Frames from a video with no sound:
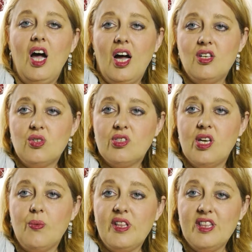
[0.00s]
And
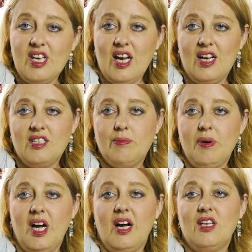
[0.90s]
also with the
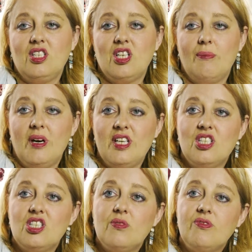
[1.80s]
ACTIPATCH, I
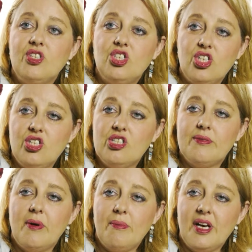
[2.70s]
managed to
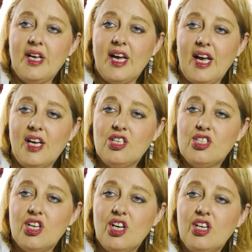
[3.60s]
reduce my
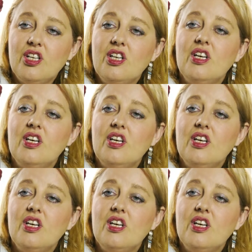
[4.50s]
medication.